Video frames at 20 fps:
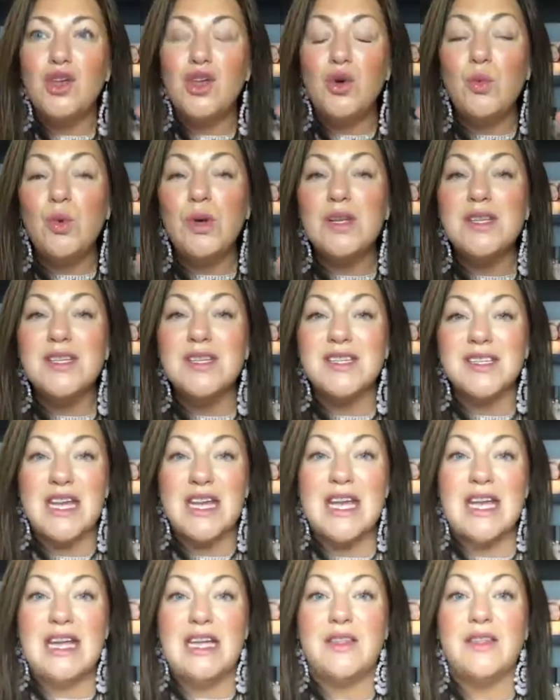You will
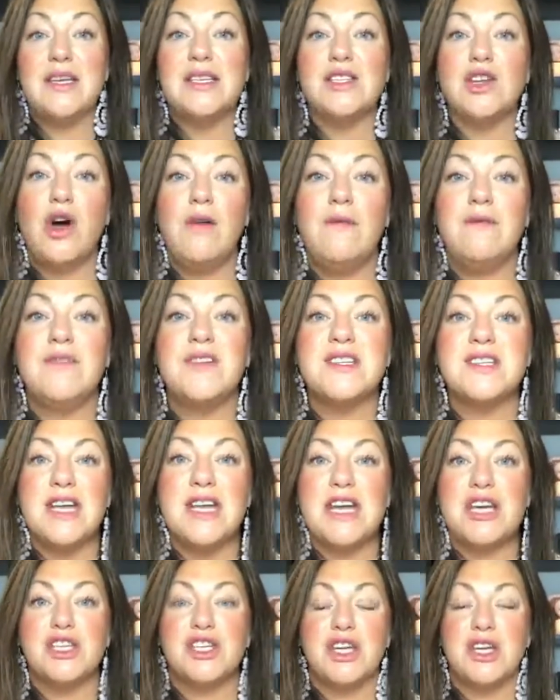see this
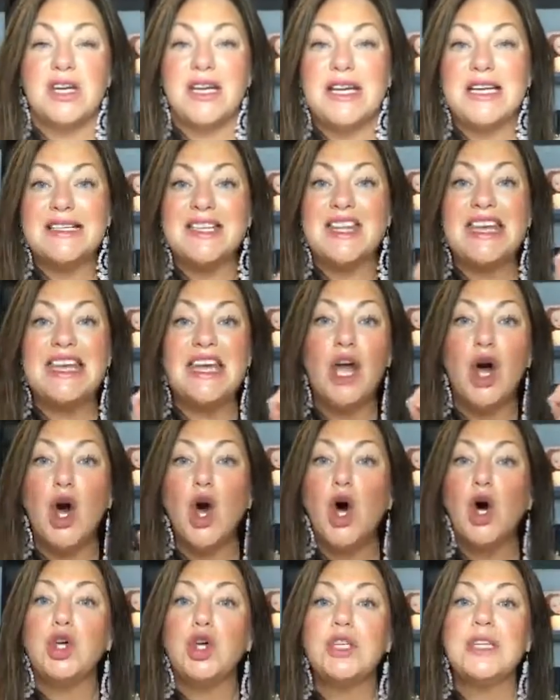conversation is the
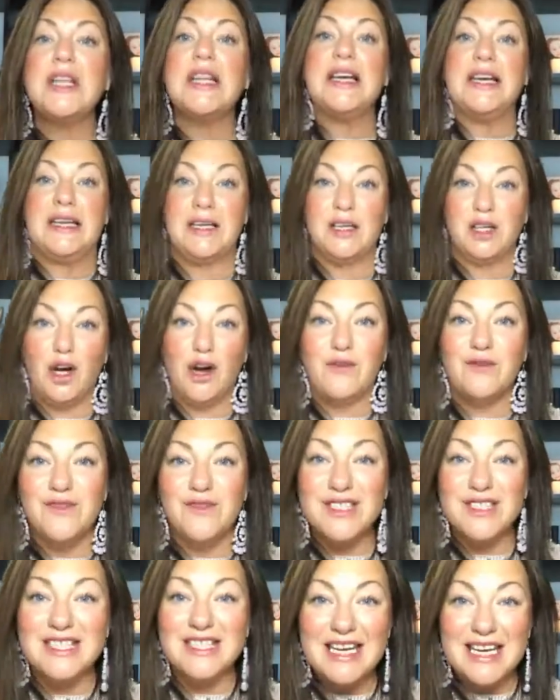only
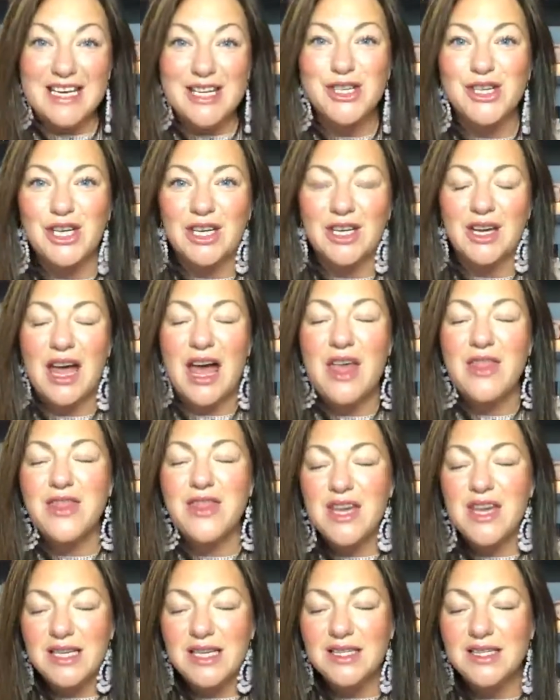conversation,
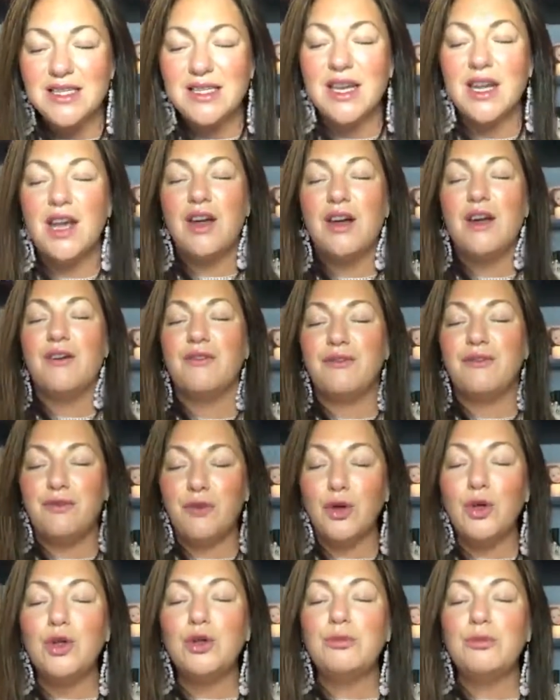and this
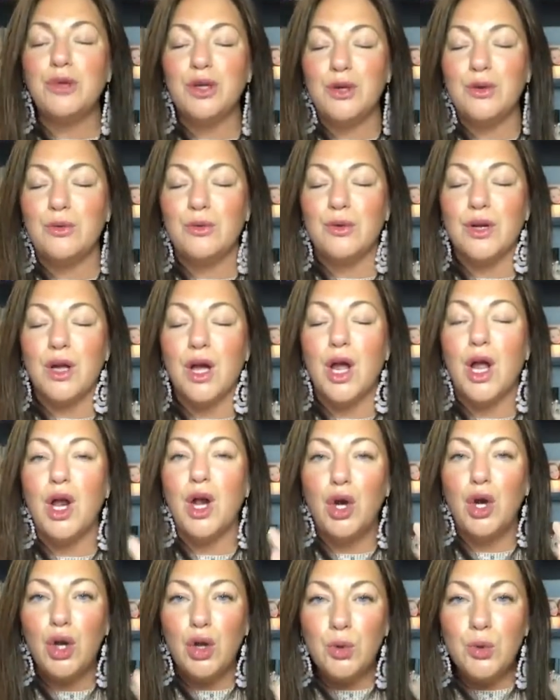full moon
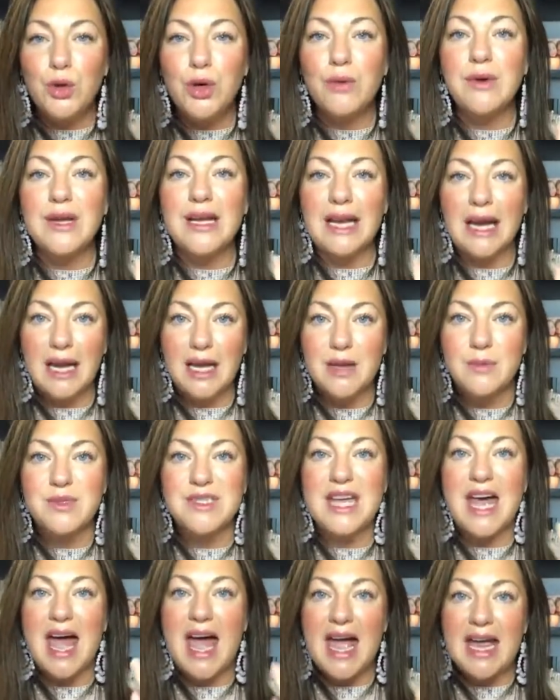lunar
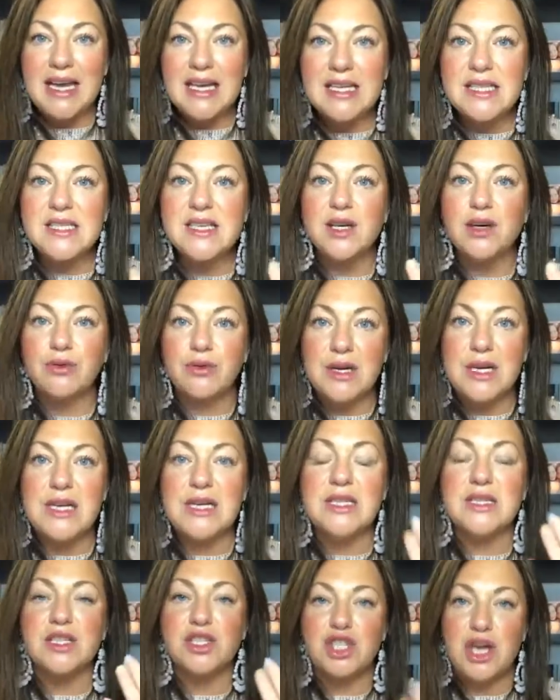eclipse at 8
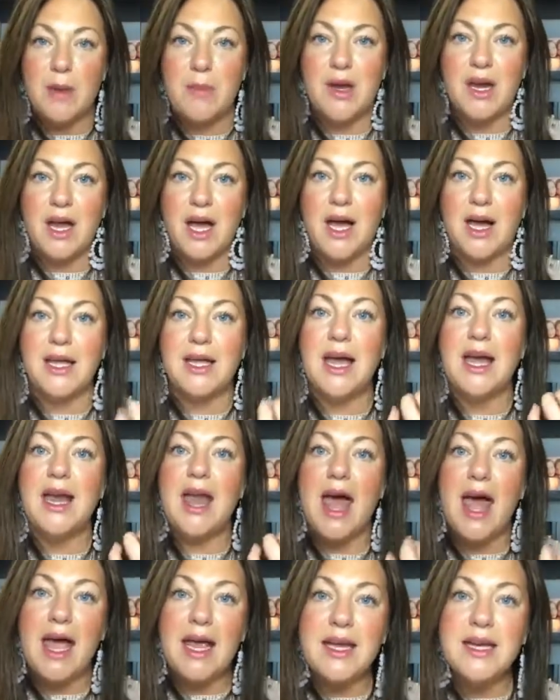degrees Gemini
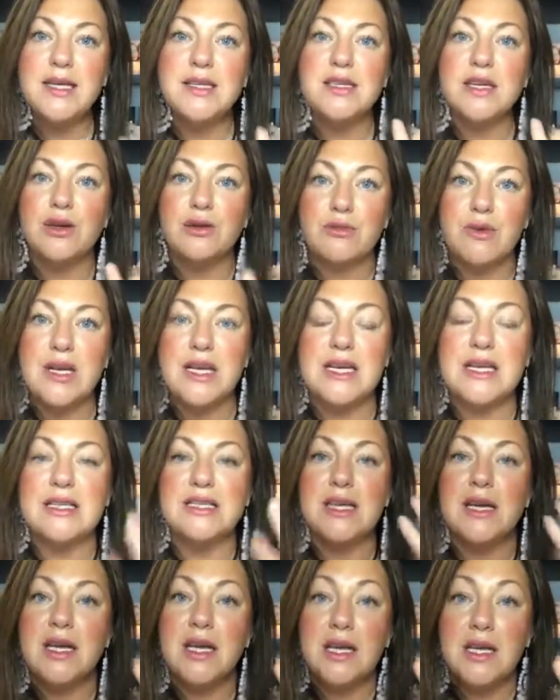and 8
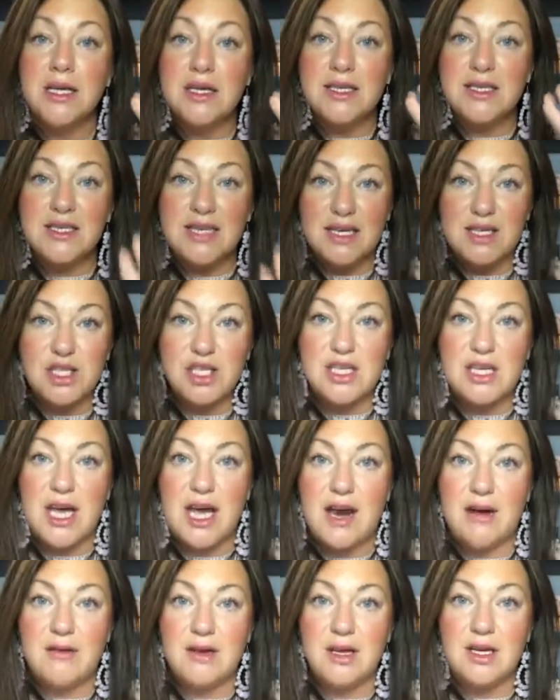degrees
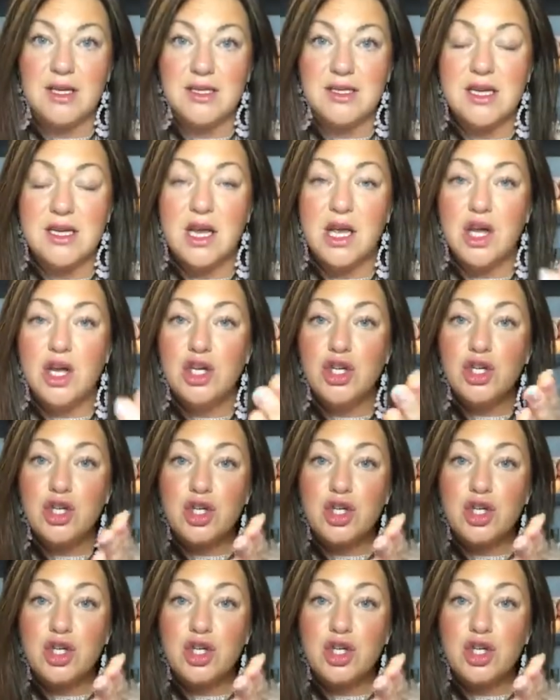Sagittarius,